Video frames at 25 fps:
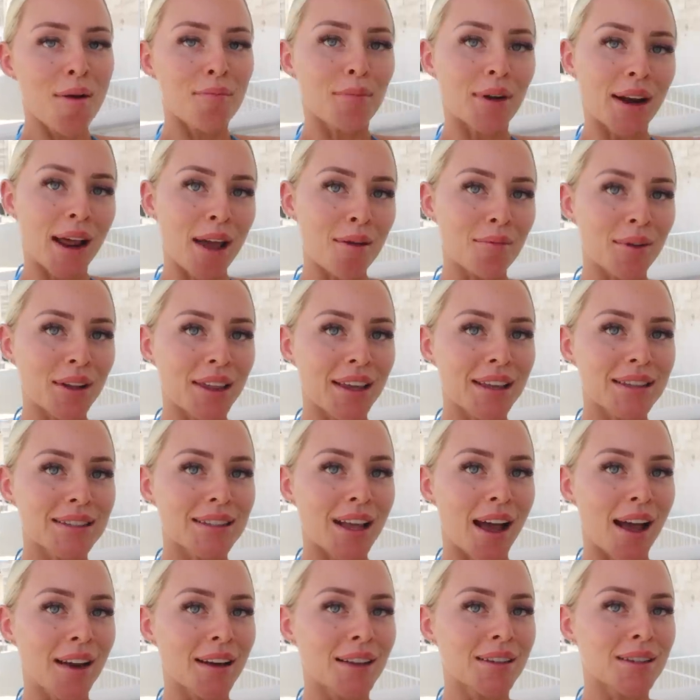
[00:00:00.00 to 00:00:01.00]
But I am really
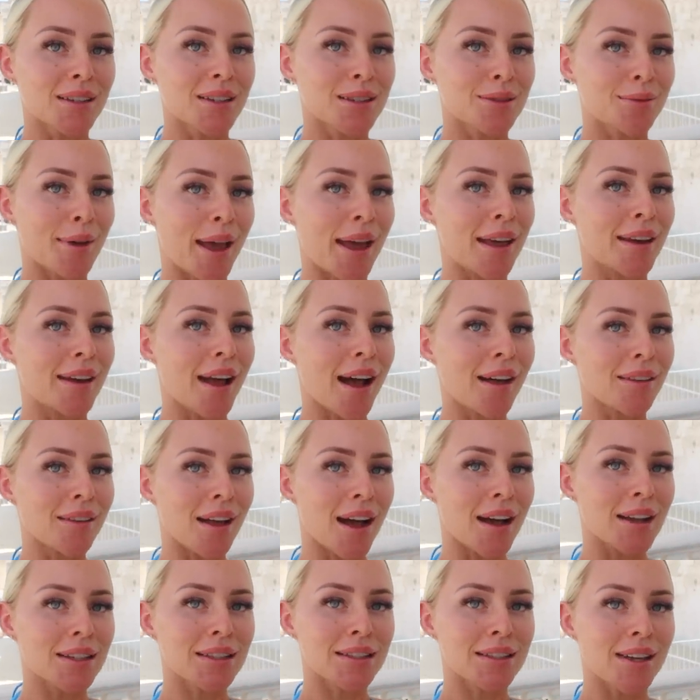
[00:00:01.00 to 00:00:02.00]
excited to spend our
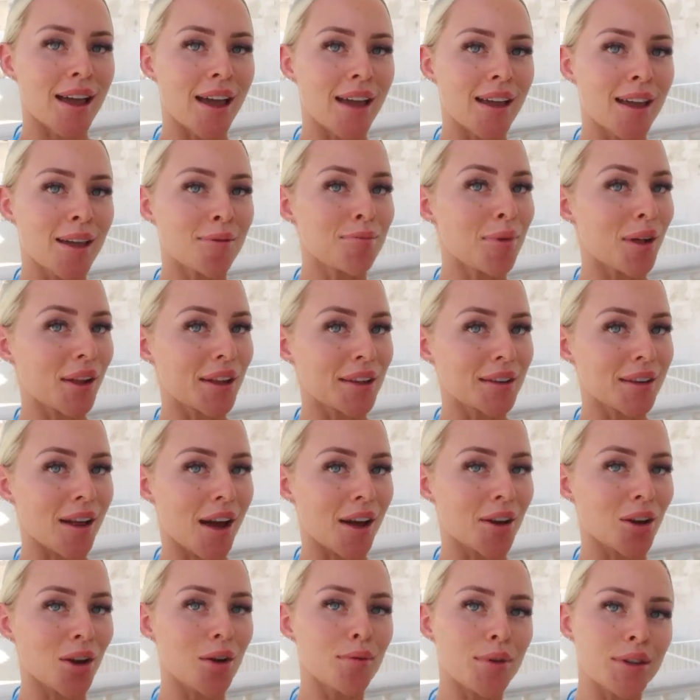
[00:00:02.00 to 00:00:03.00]
last day in
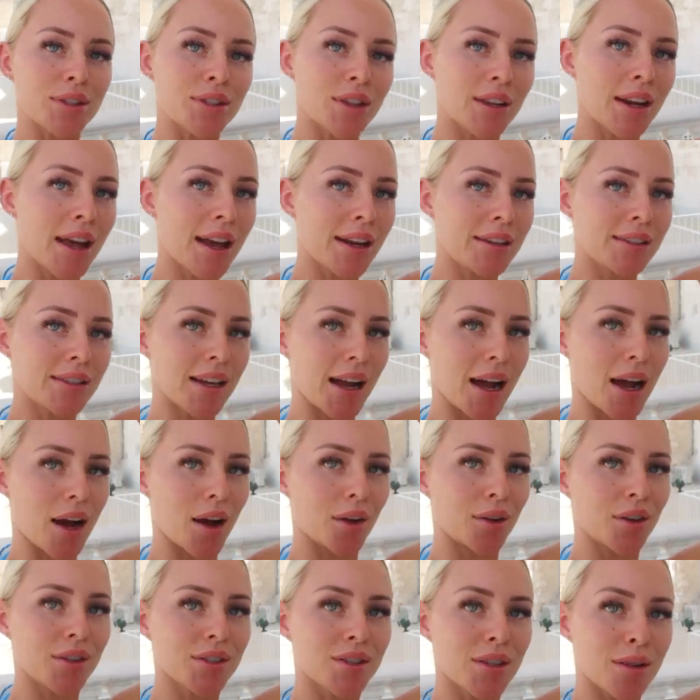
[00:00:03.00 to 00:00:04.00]
Polignano. We're just going to head
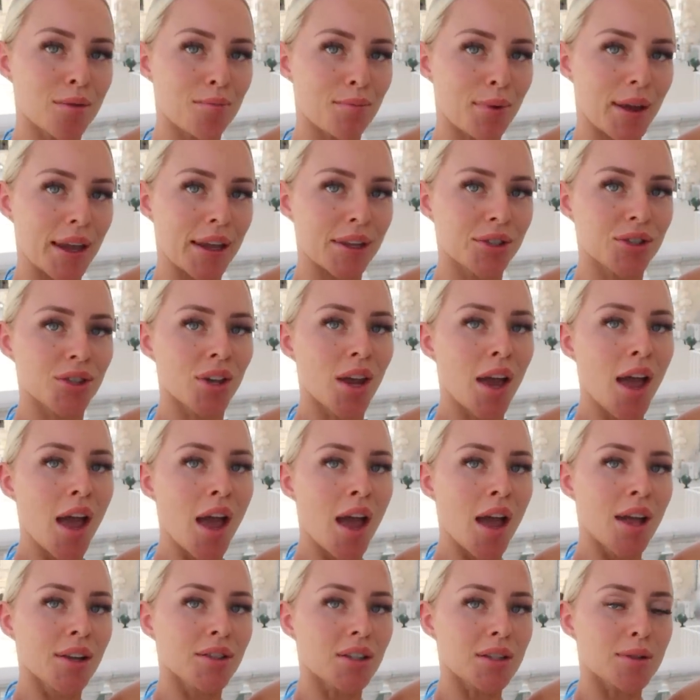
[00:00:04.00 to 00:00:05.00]
down to the beach
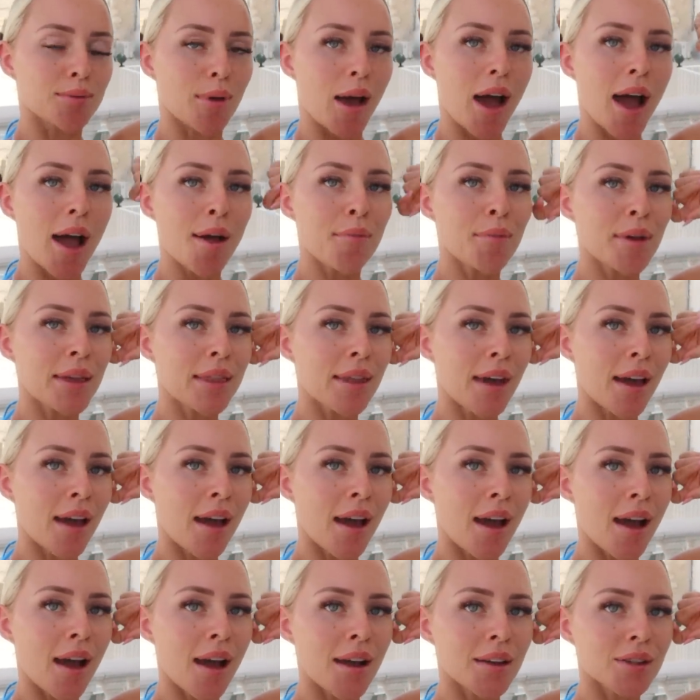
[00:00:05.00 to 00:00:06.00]
just behind me
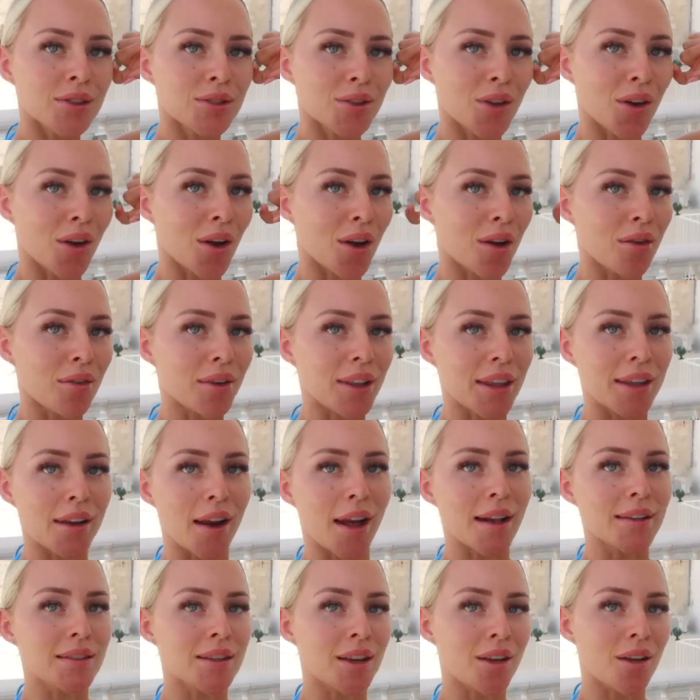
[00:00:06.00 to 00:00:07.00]
there, so really
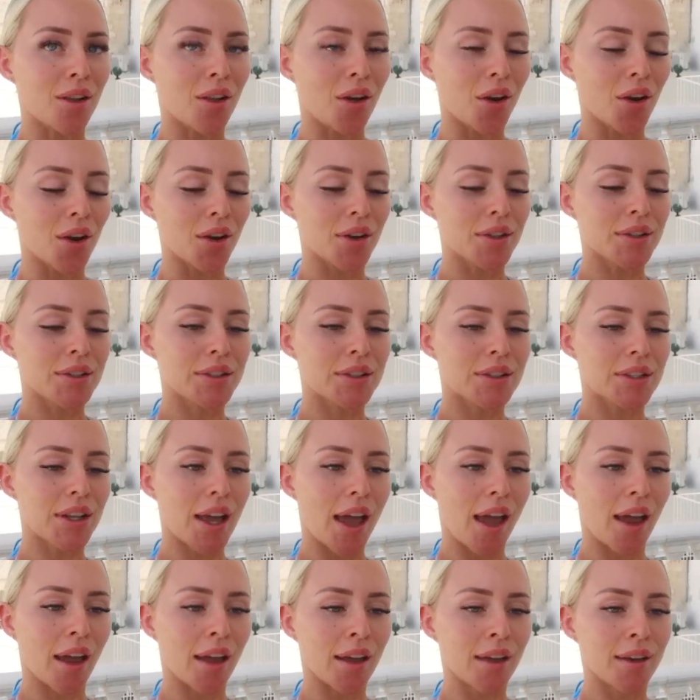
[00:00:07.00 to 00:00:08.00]
nice and close,
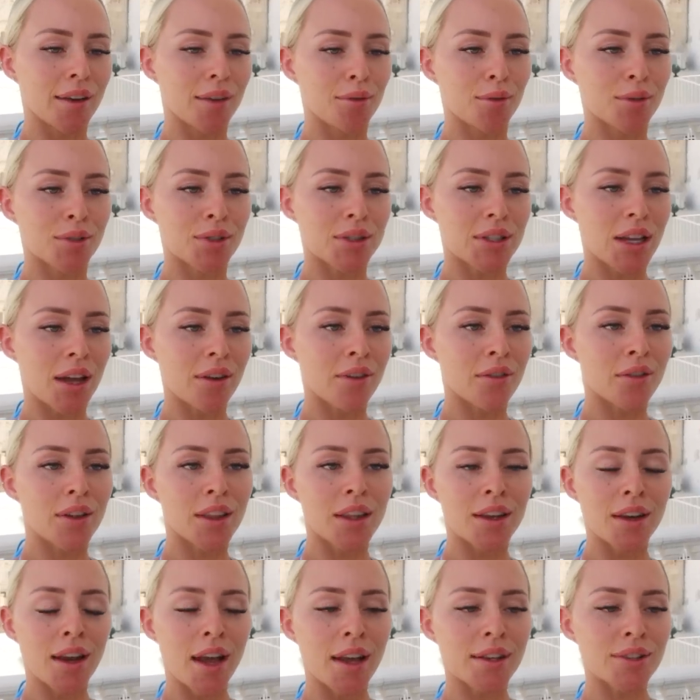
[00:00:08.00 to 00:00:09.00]
and we'll just have a
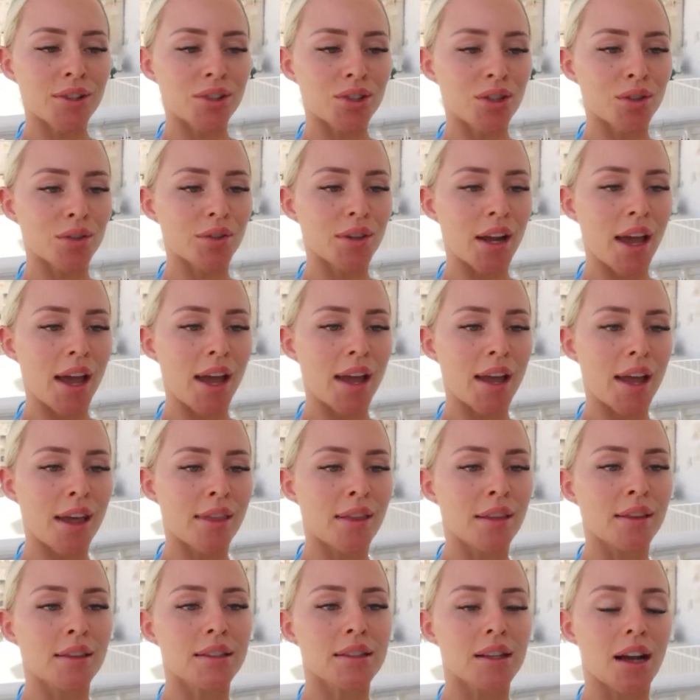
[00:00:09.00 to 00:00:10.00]
really nice chill day.
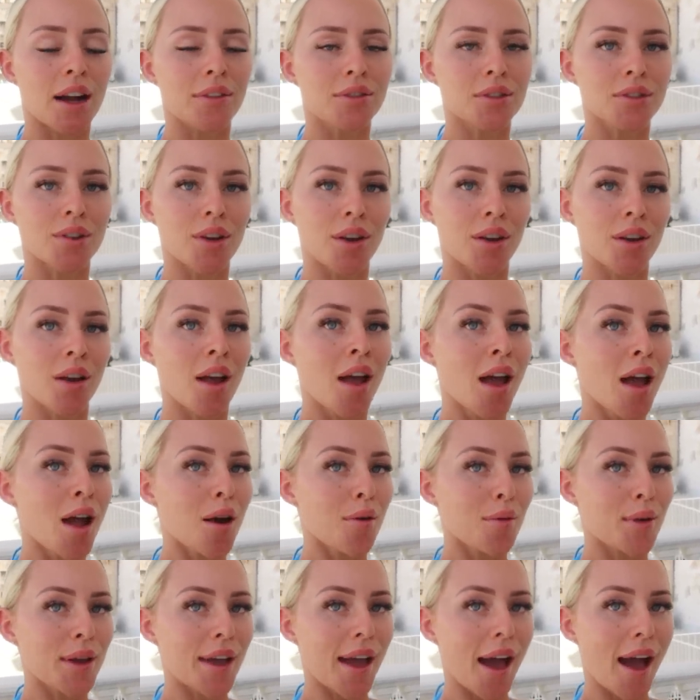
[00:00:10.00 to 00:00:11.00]
And then this afternoon
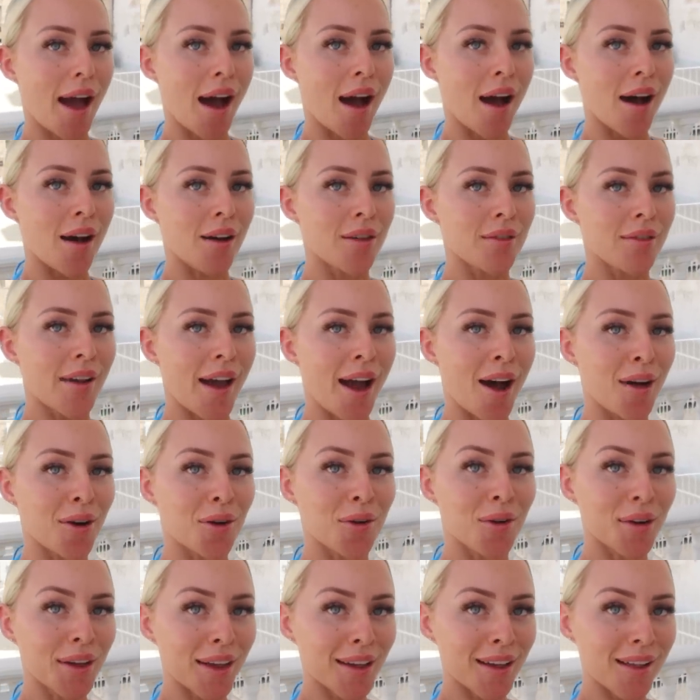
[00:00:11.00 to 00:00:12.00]
we have our
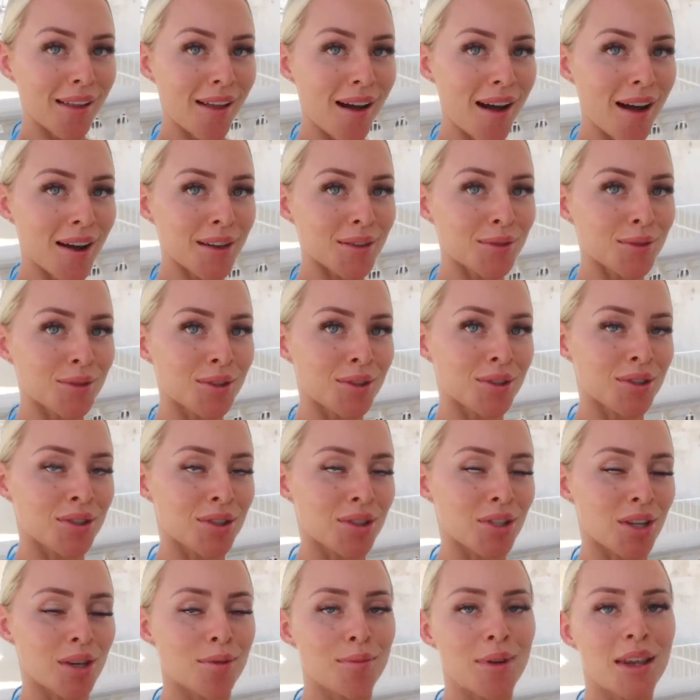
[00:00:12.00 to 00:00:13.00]
cooking class, which is
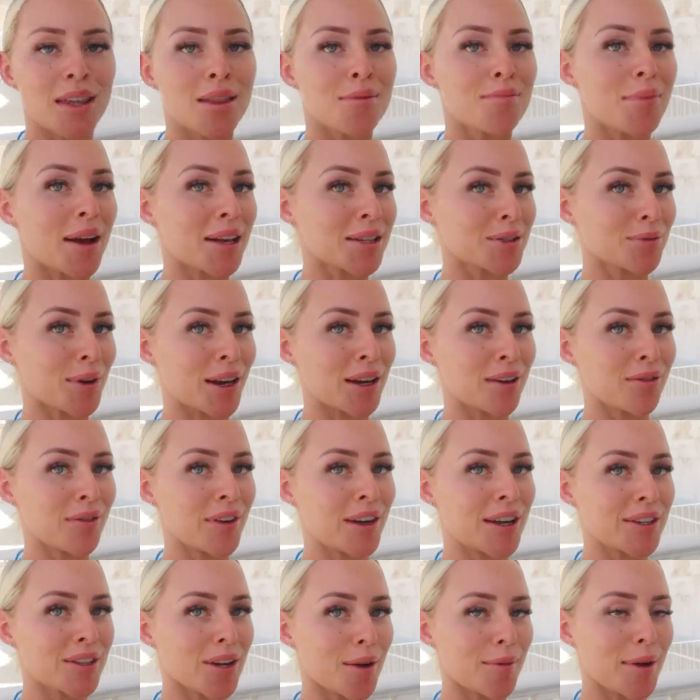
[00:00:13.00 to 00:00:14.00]
just going to be the best way to
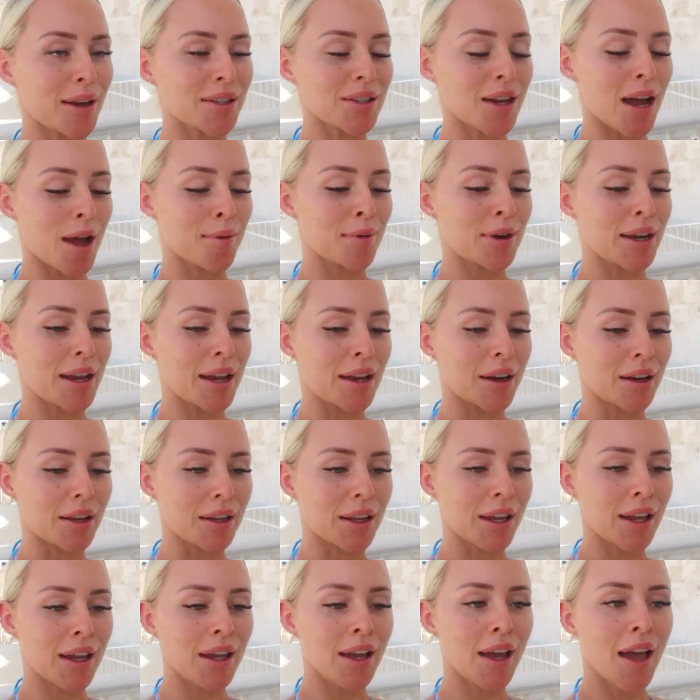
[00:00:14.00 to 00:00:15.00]
finish up our time in
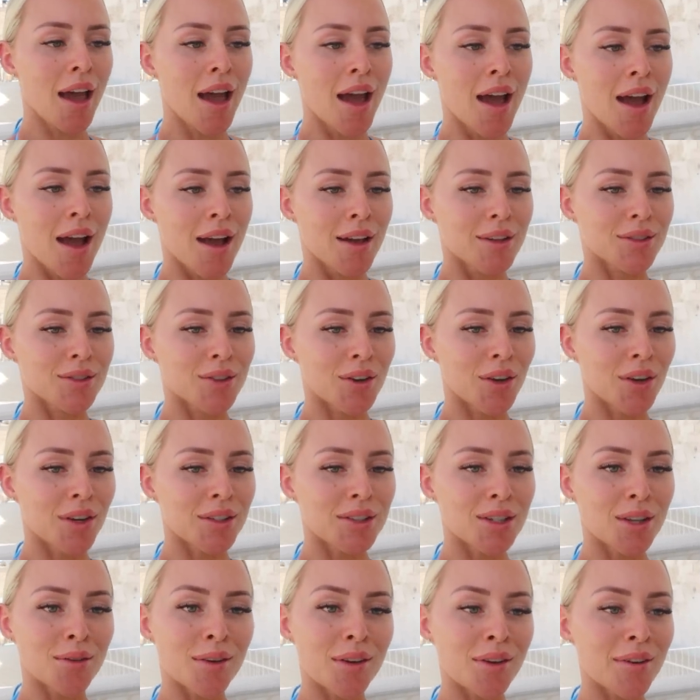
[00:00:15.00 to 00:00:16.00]
Italy. So
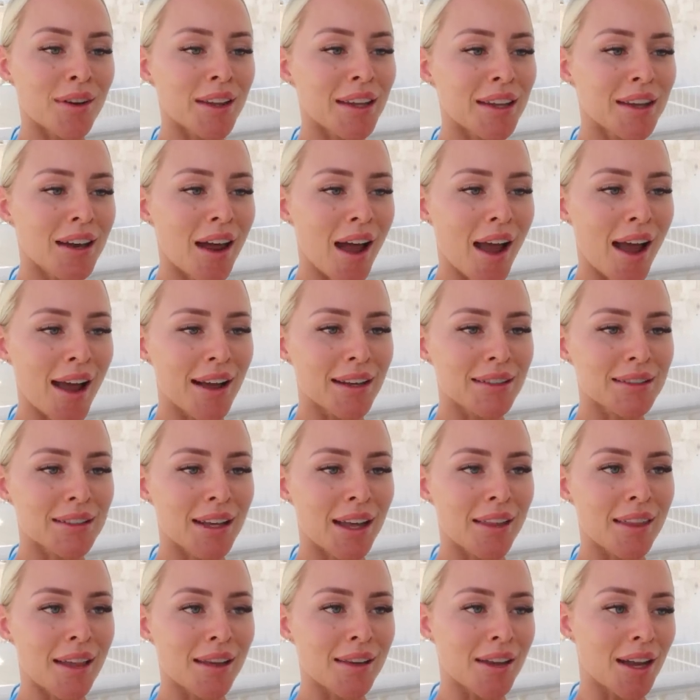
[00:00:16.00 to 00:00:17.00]
it's going to be really nice.
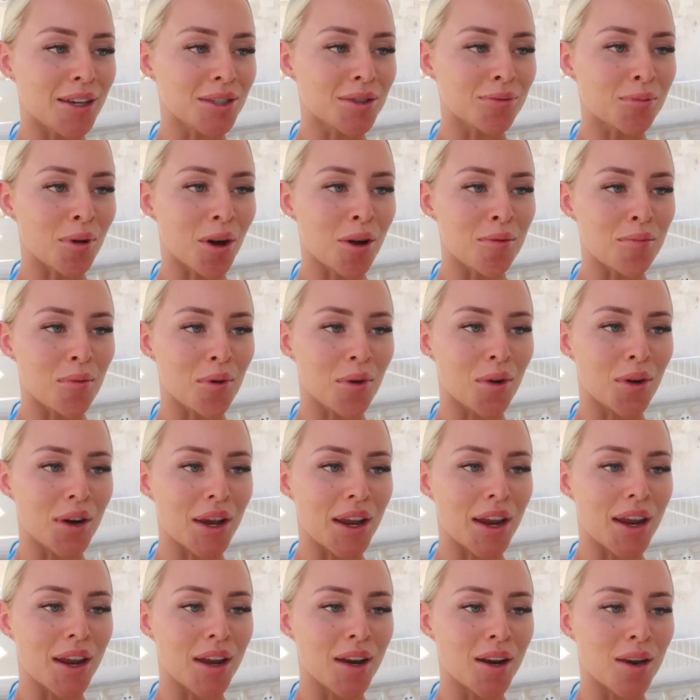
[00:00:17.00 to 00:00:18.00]
And then tomorrow
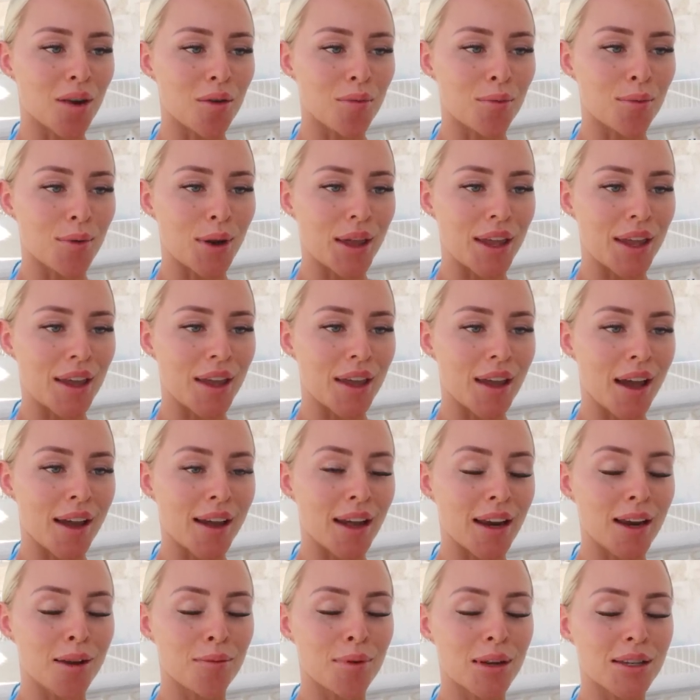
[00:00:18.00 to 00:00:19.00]
morning we are
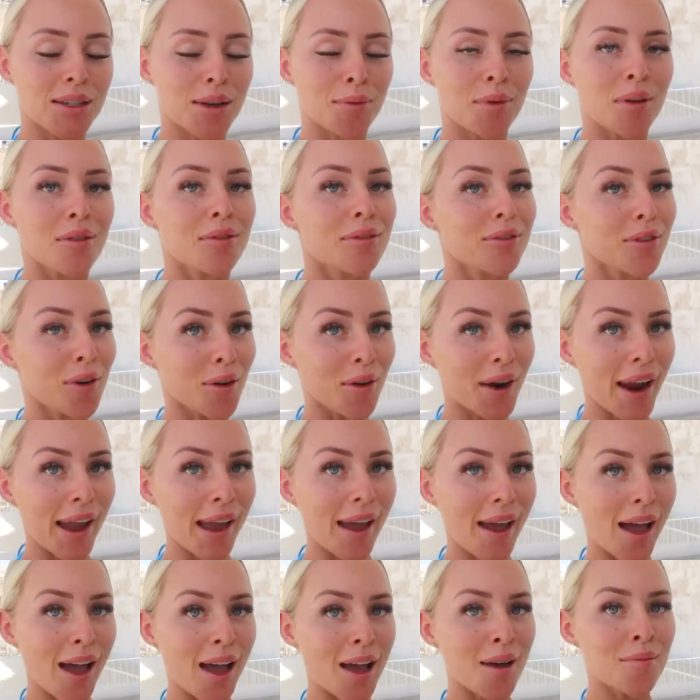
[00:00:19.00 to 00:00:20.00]
getting picked up at 4
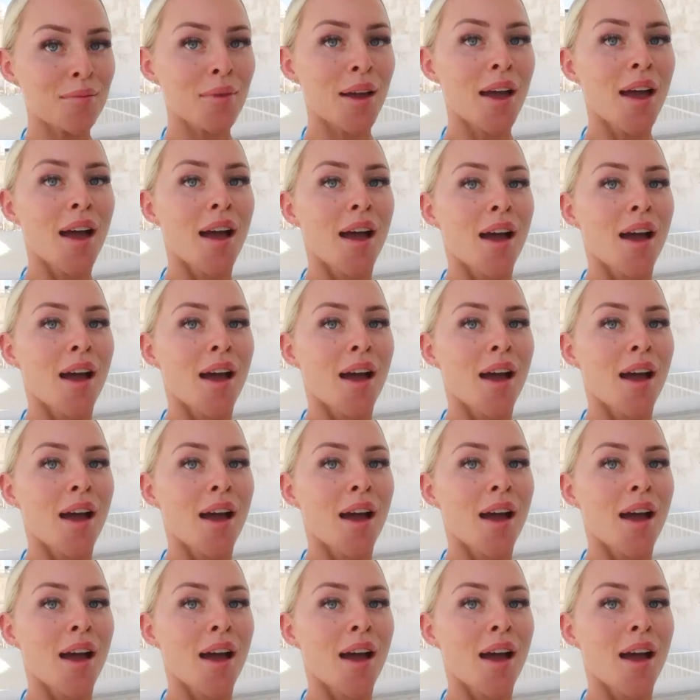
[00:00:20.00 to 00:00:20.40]
a.m.